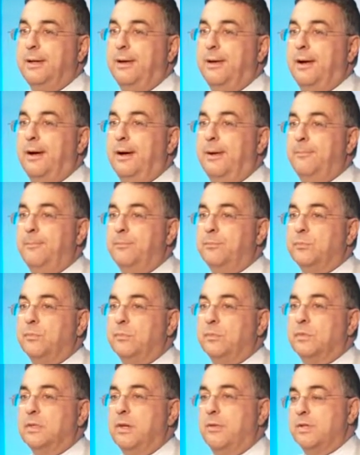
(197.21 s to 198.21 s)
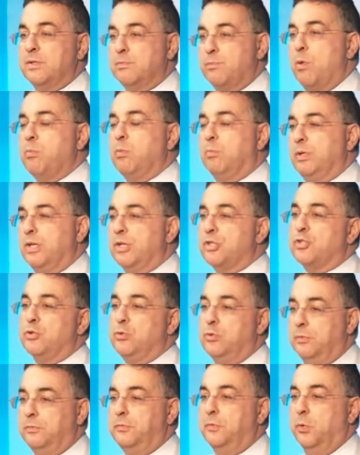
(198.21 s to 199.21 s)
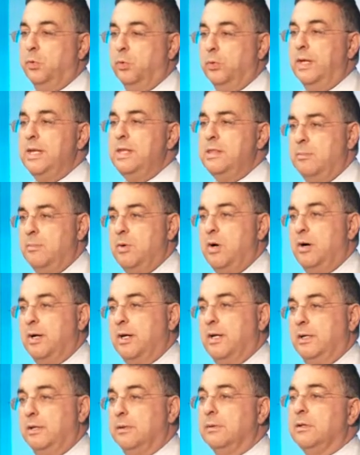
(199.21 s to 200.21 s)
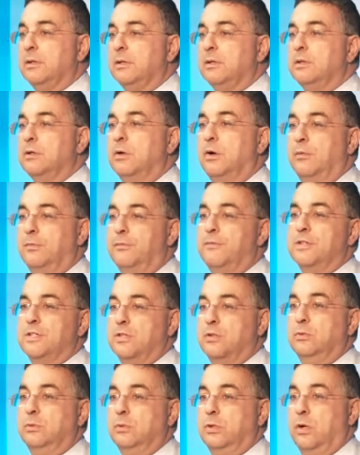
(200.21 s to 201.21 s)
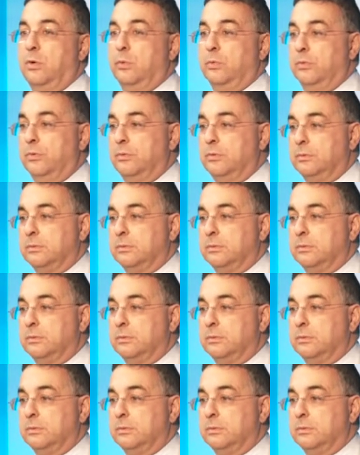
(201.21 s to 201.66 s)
There is probably a shortfall in the market of physical gold.